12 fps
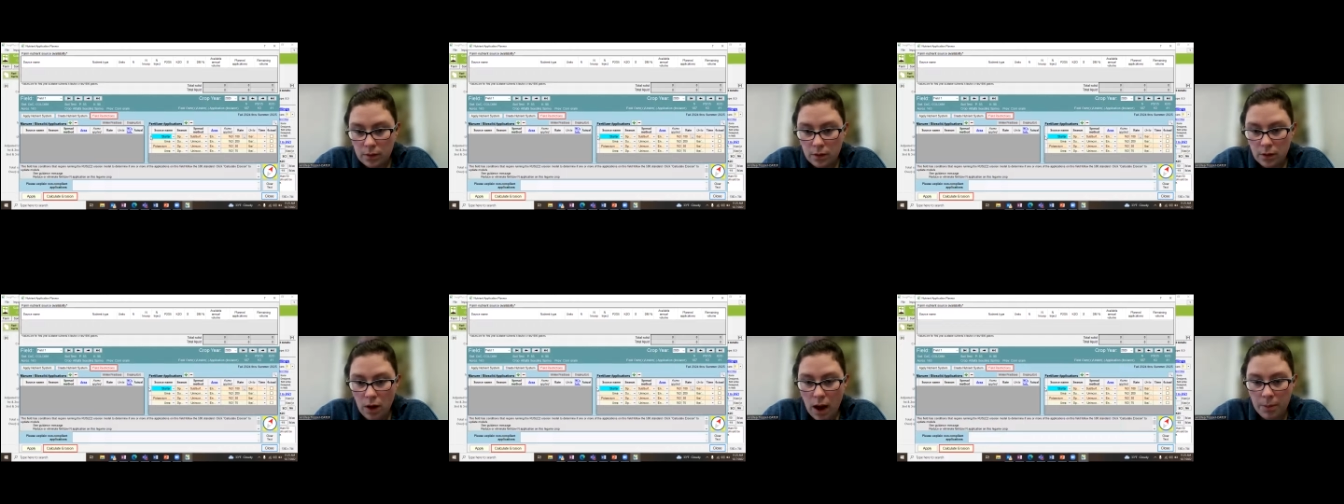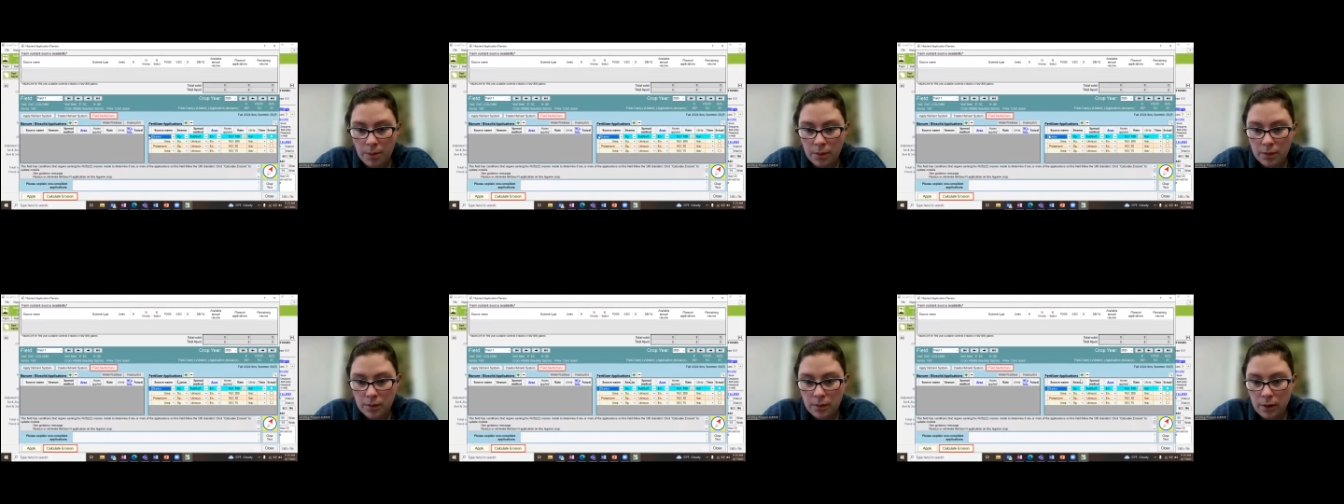crop
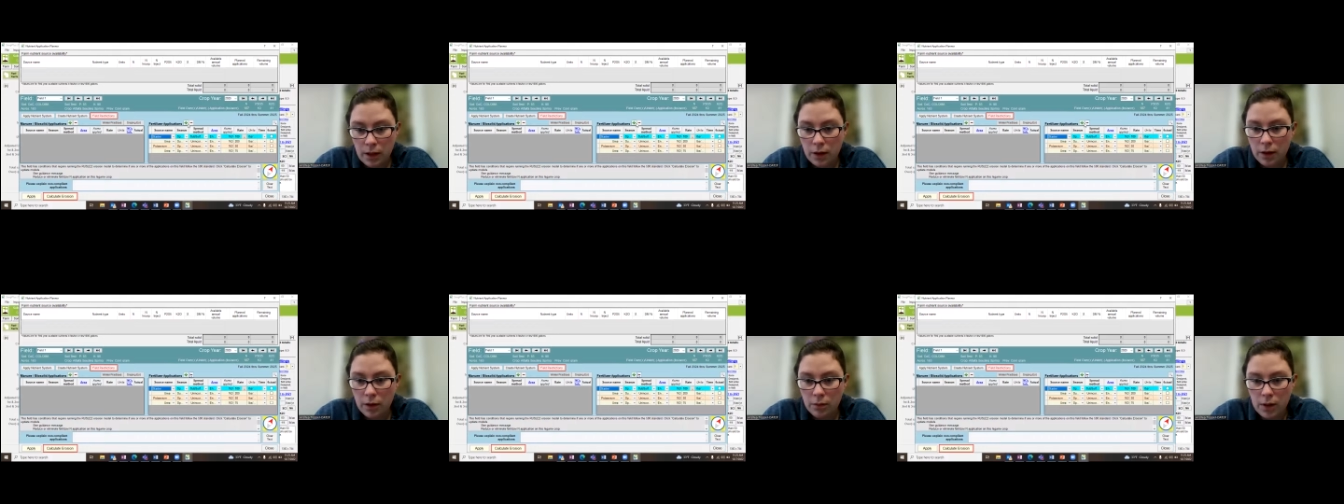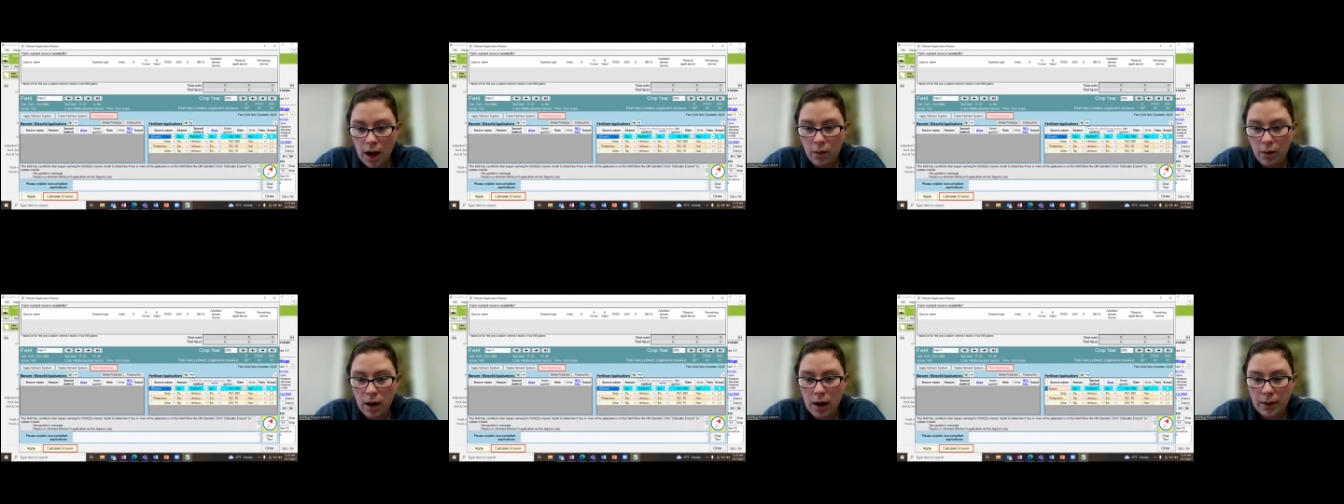year not
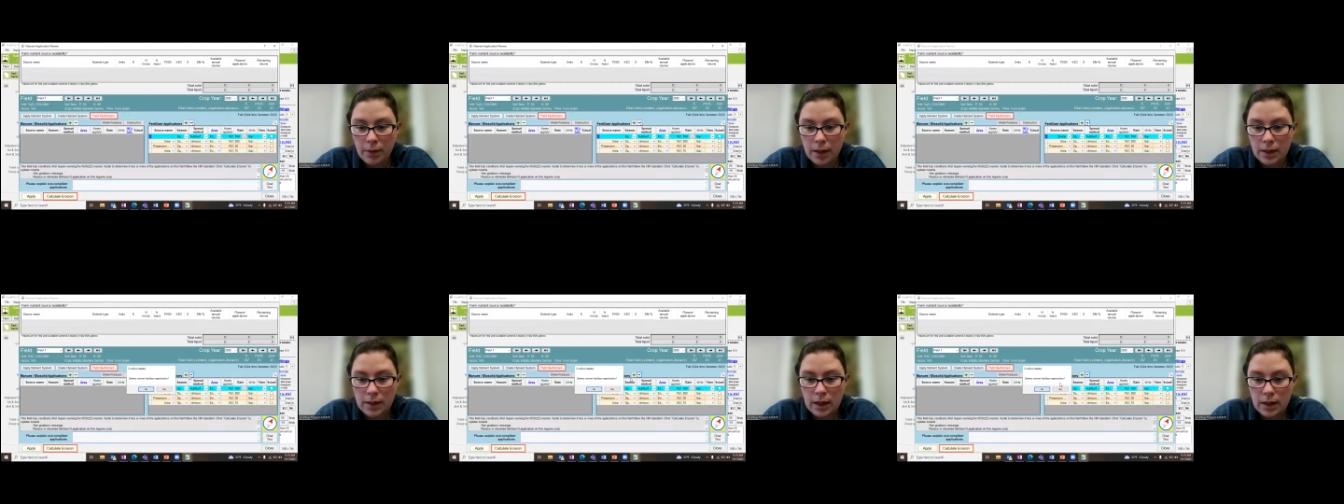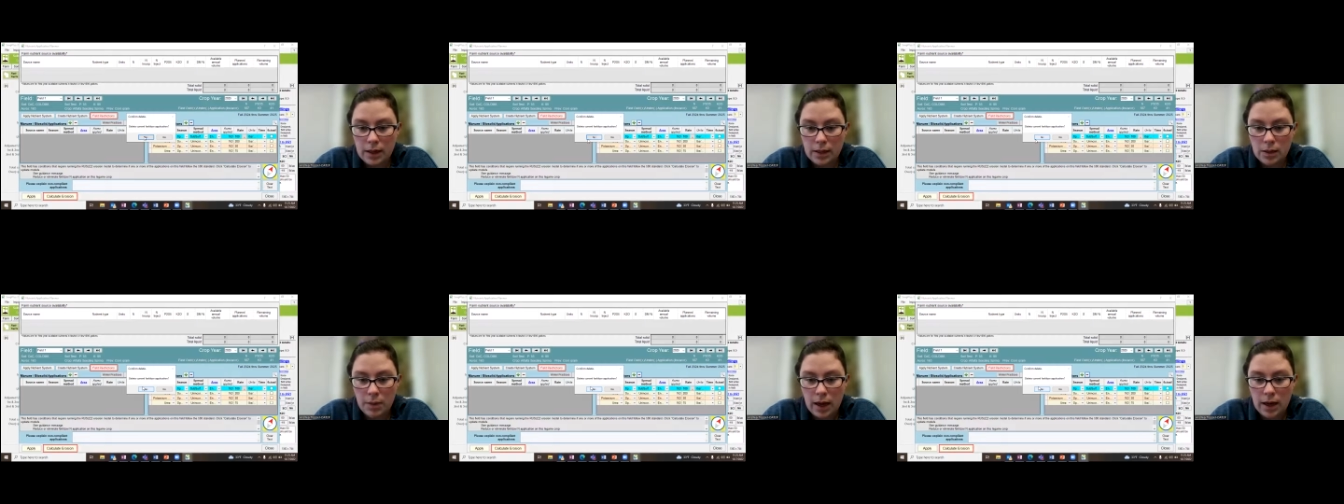where I intended it
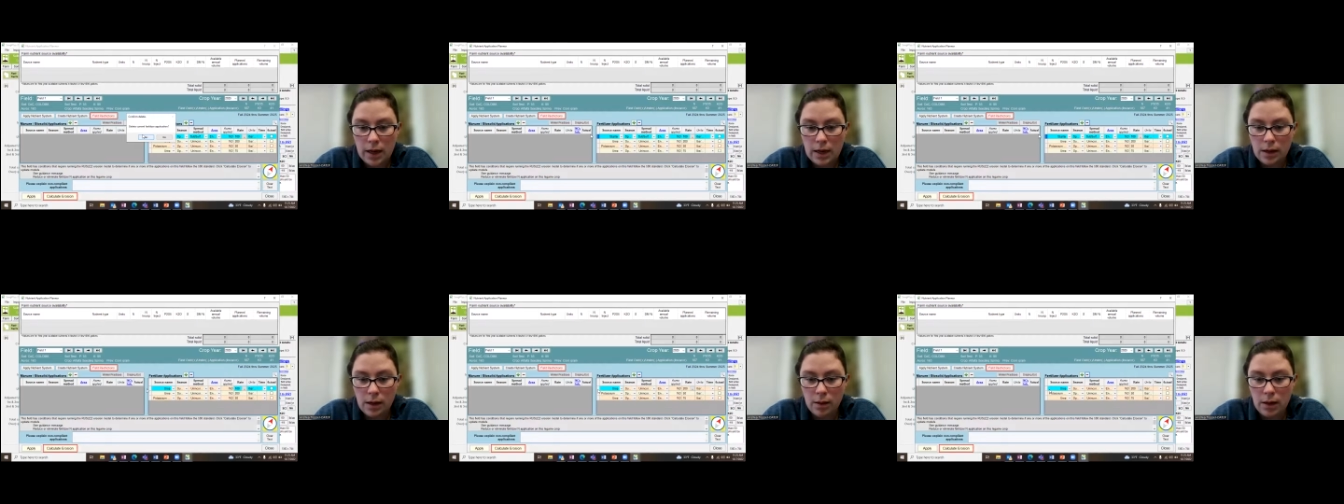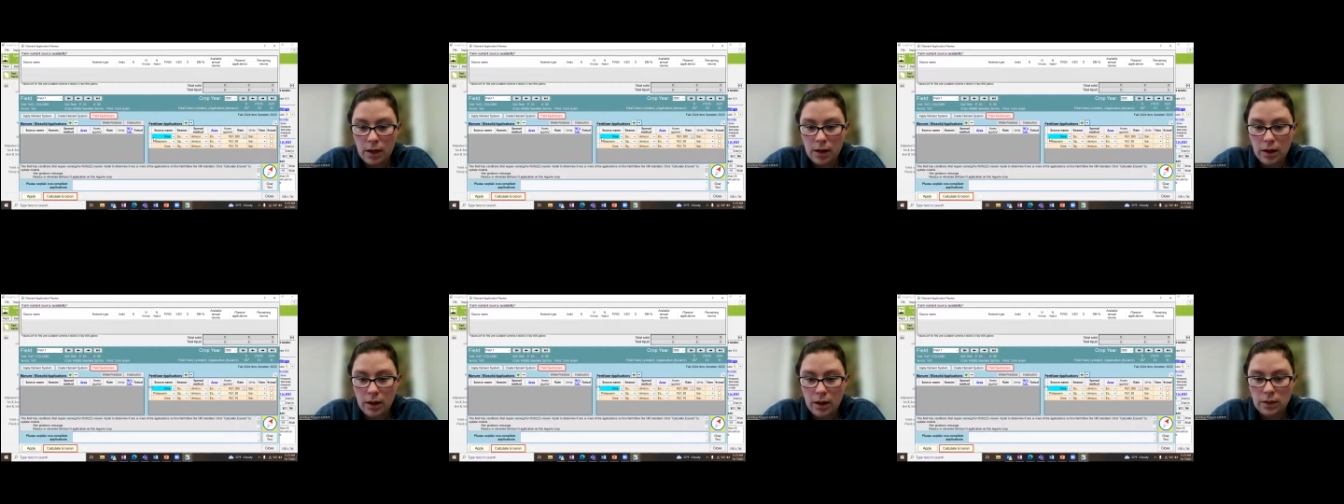to be, I need to come in
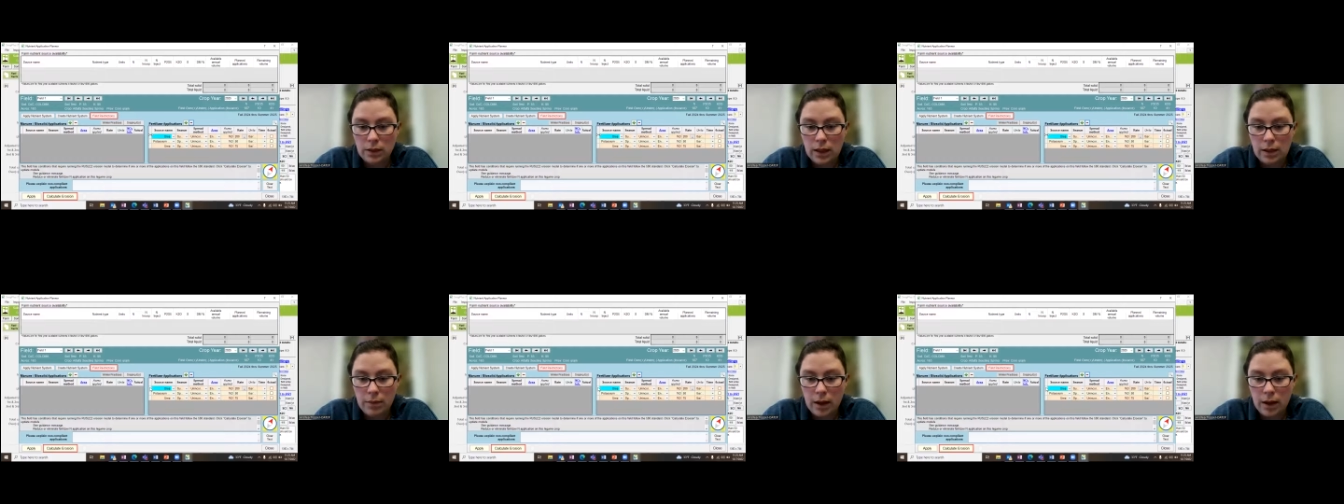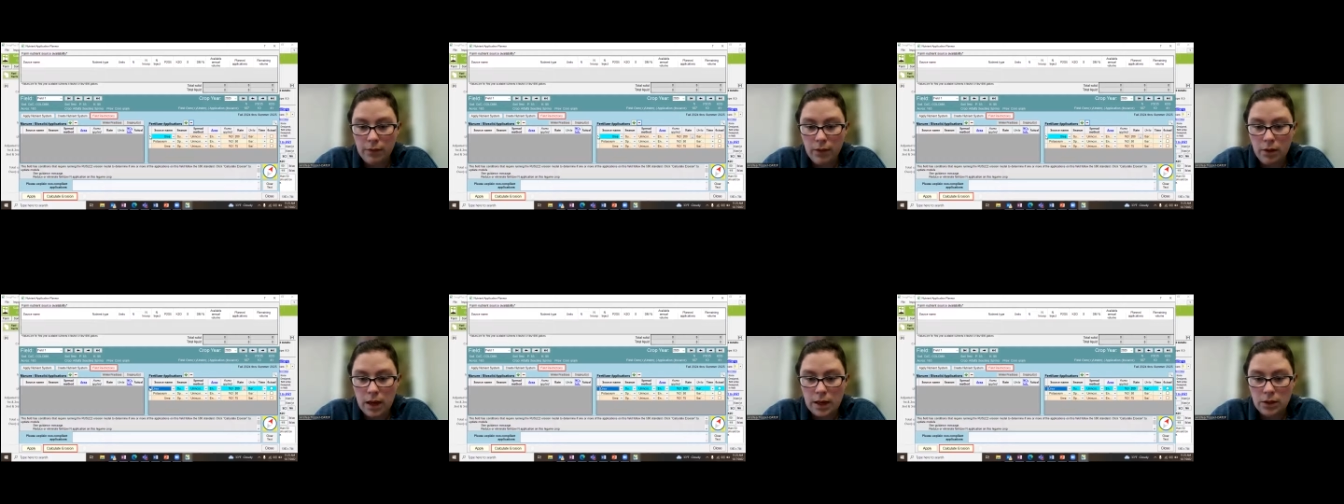here and delete my
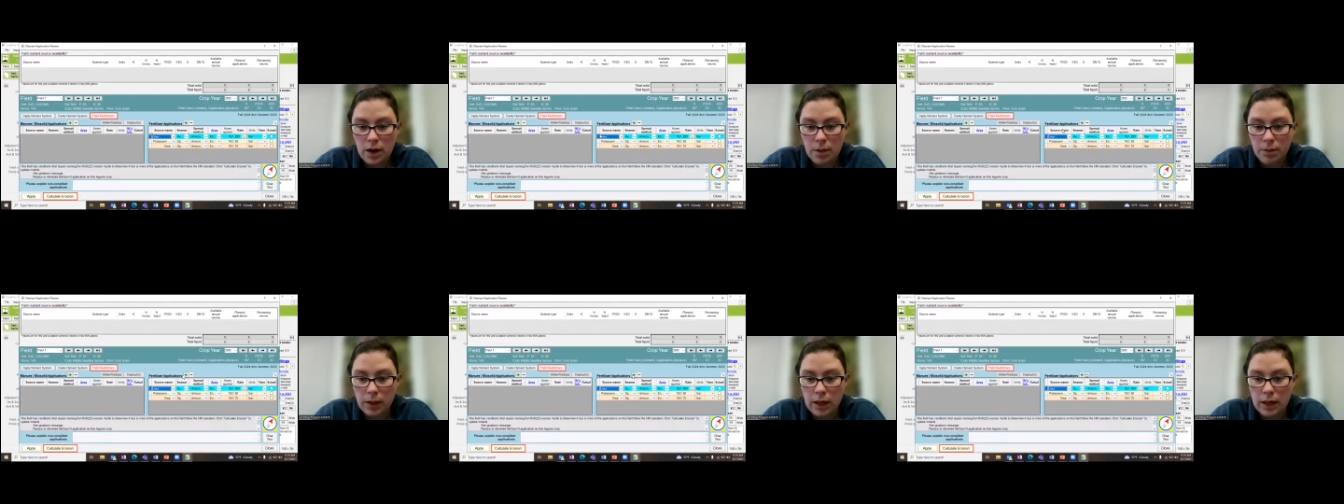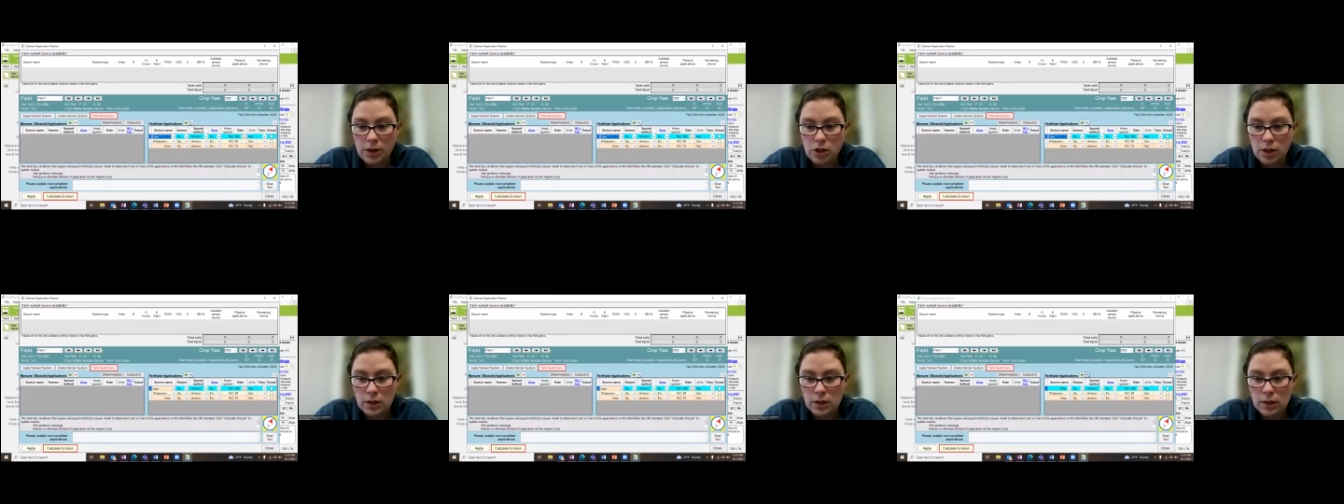fertilizer
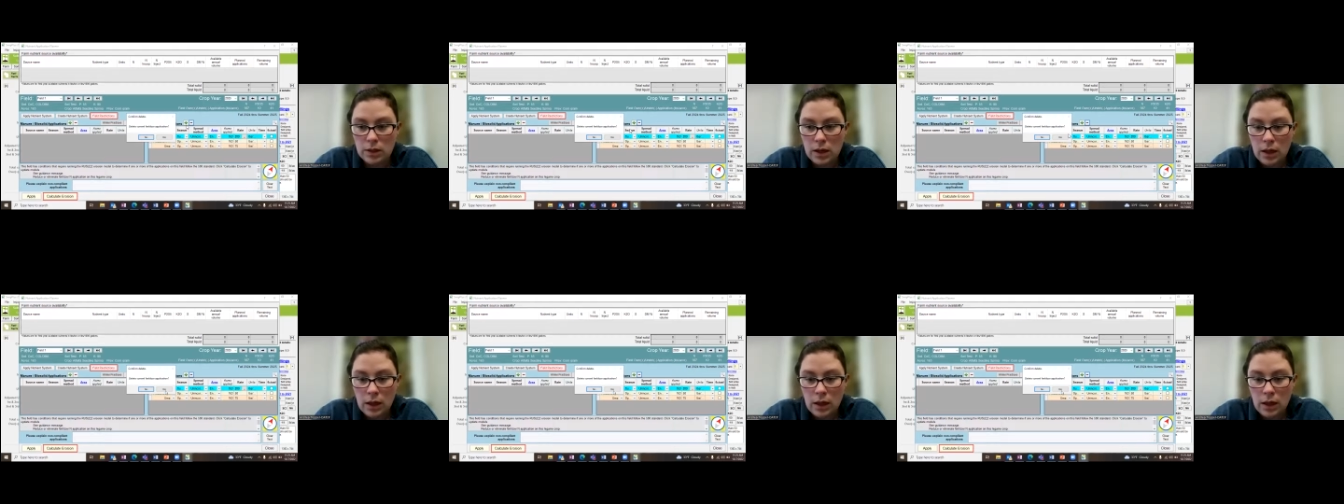applications